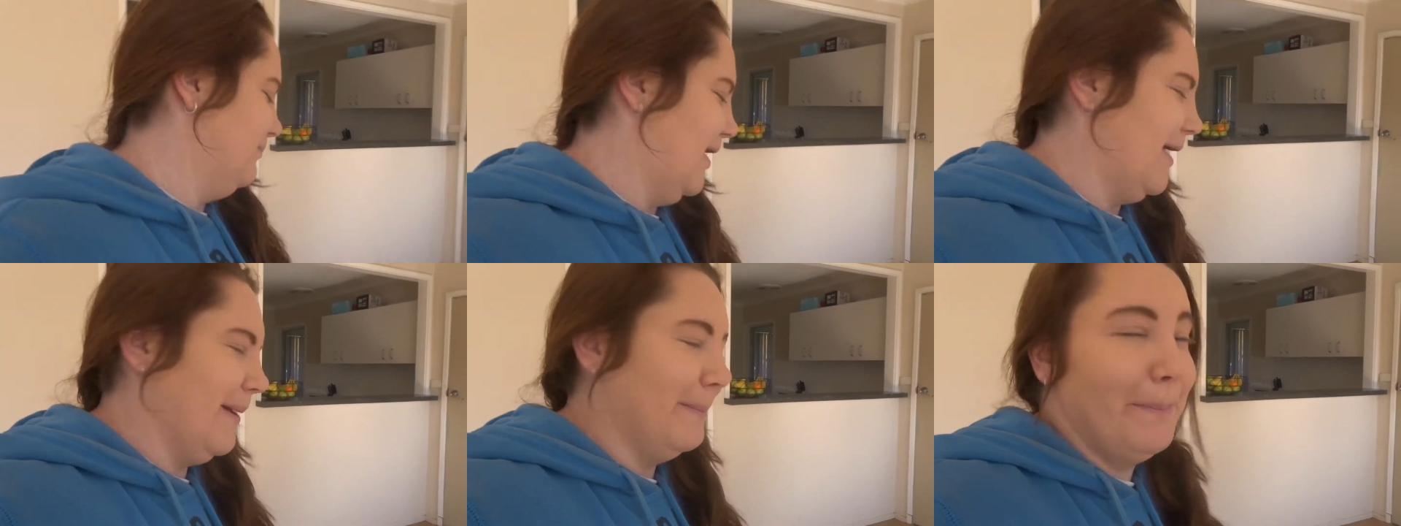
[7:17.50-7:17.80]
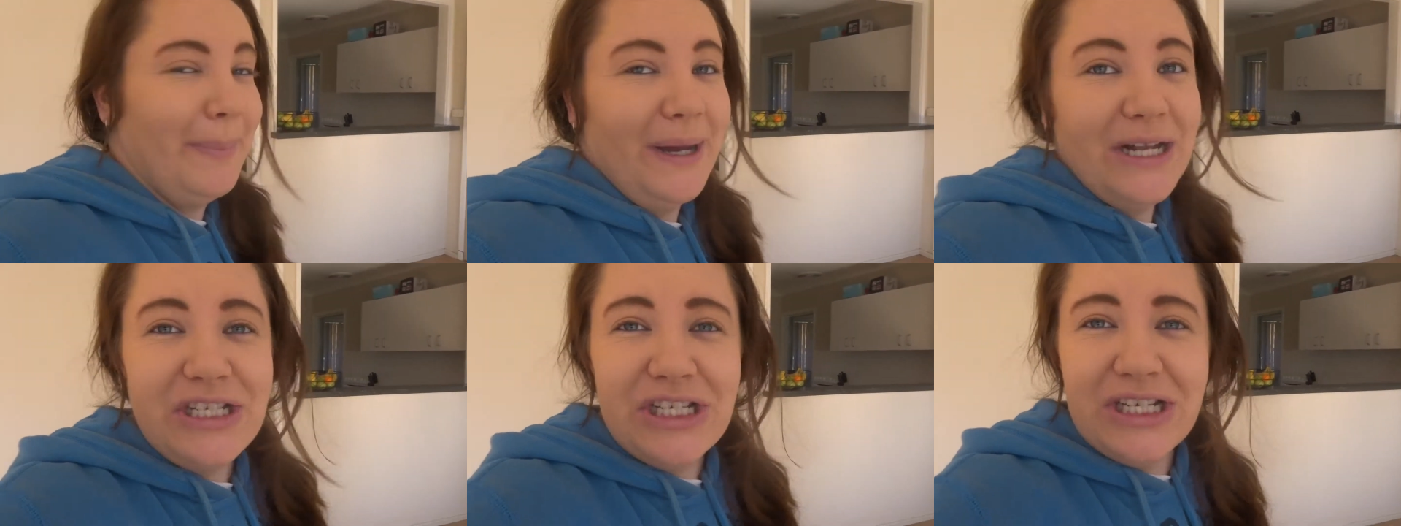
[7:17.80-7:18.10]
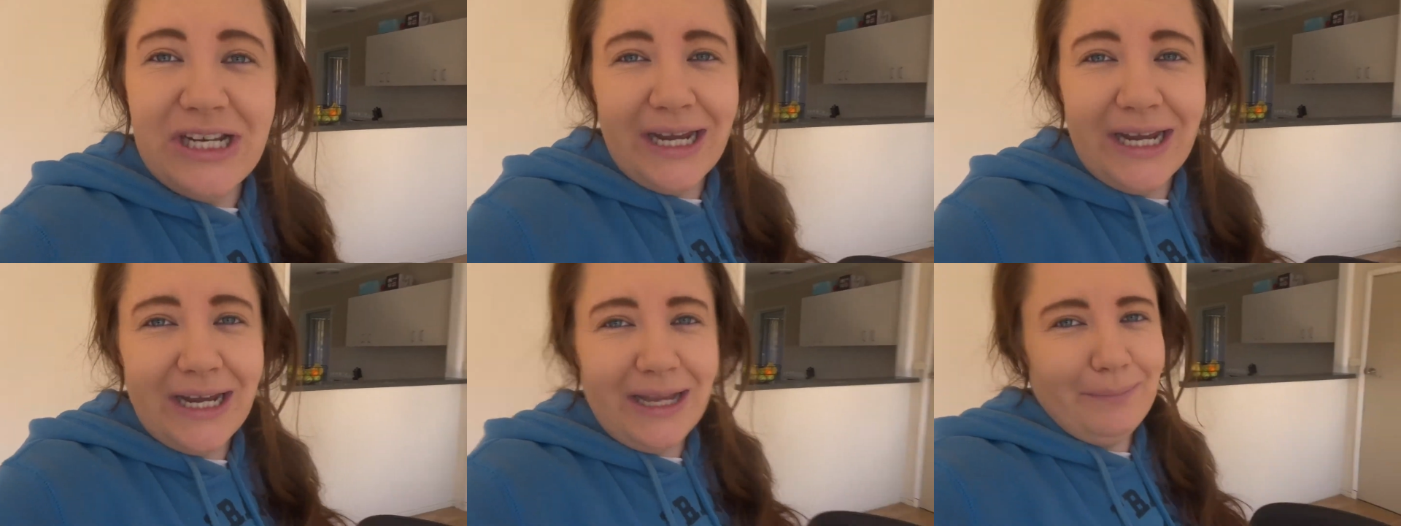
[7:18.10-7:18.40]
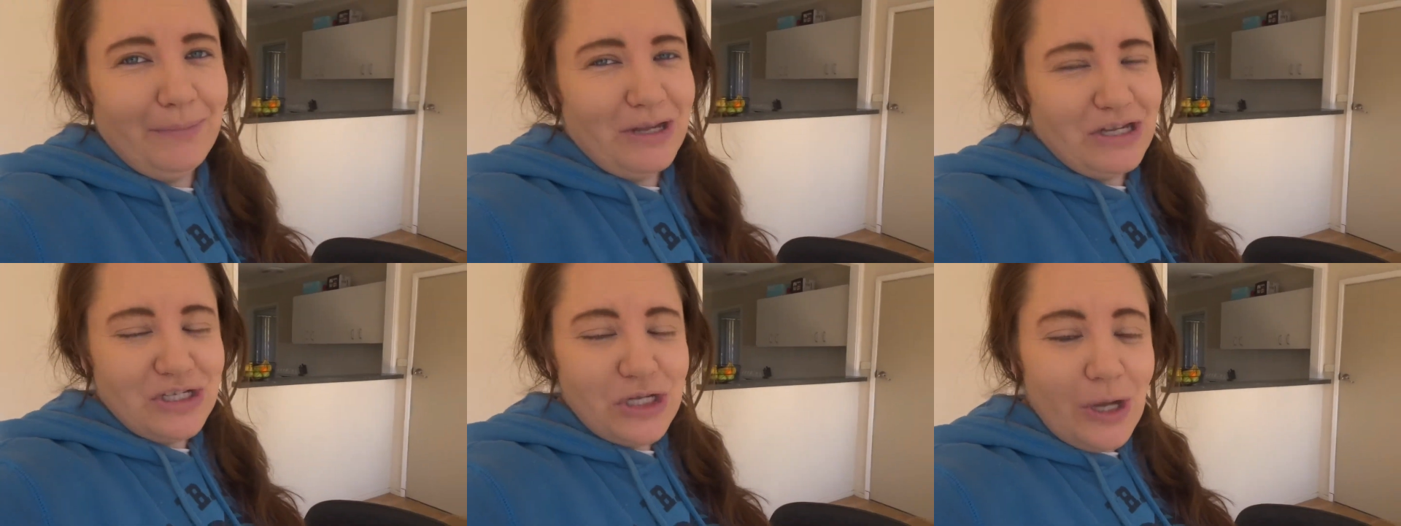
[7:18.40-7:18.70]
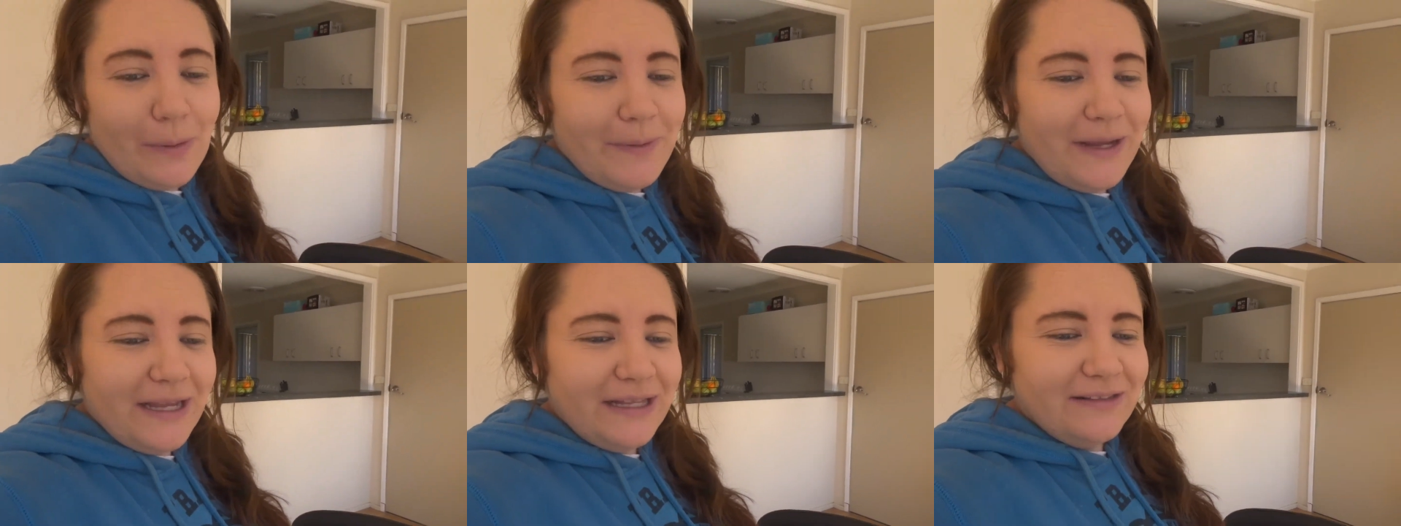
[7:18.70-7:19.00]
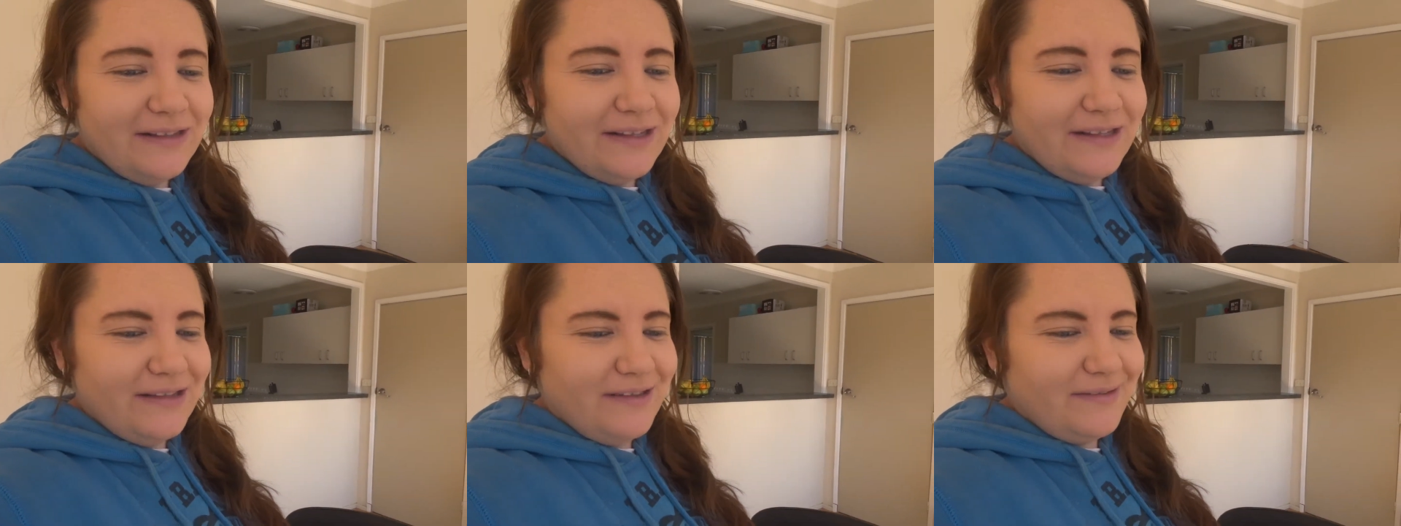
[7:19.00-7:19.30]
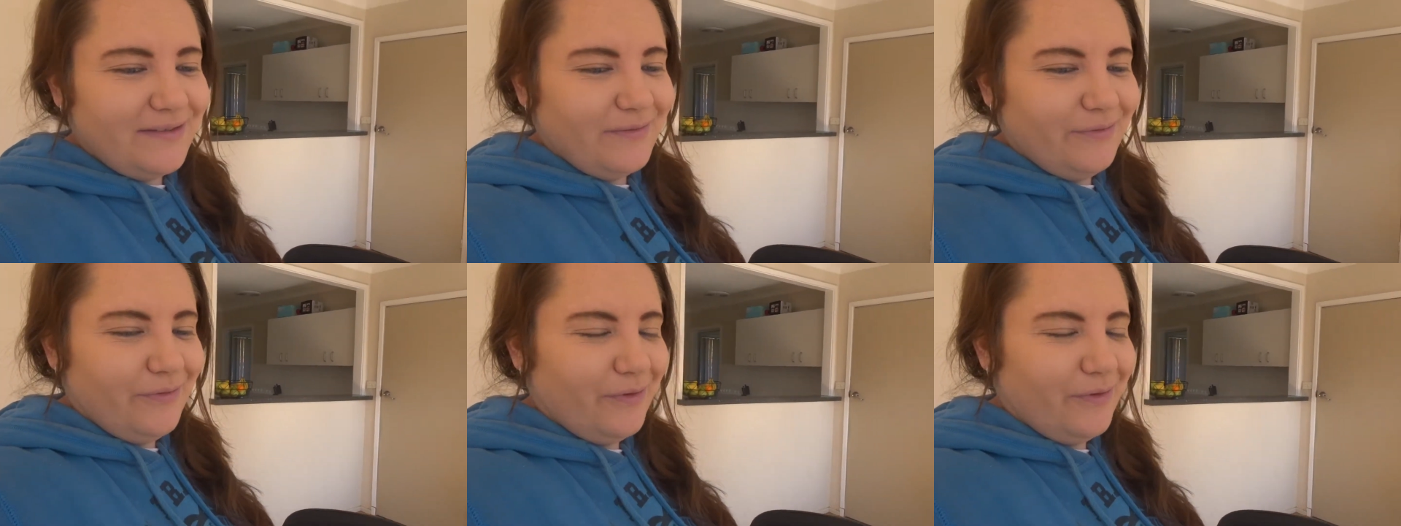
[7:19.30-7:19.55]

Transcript: my budgeting and my shopping list